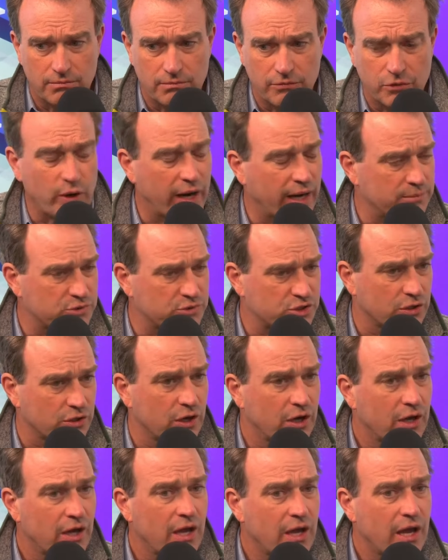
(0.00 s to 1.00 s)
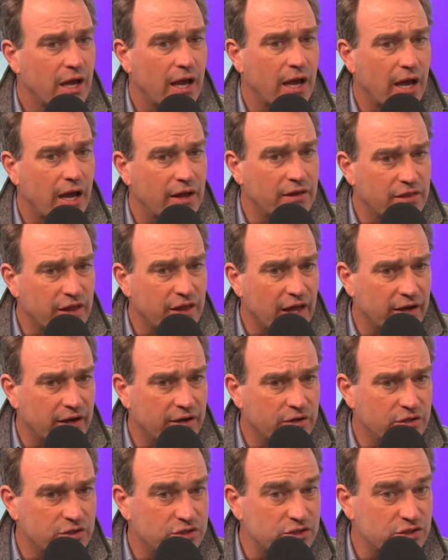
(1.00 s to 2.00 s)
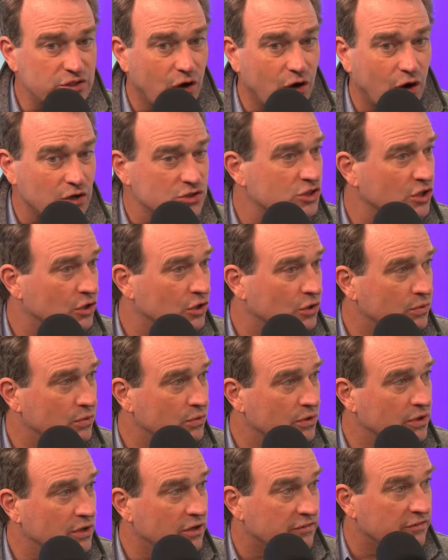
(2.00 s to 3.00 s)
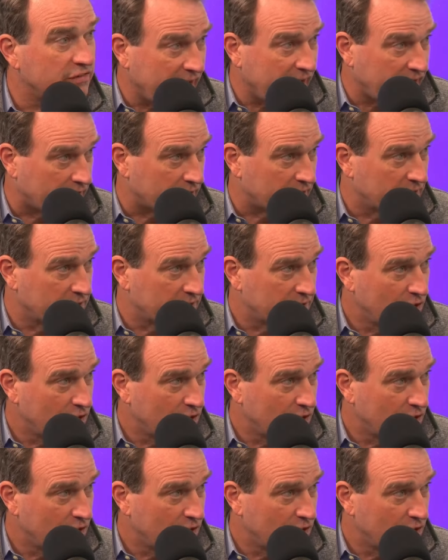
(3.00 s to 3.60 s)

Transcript: New Hampshire, and then also Nevada,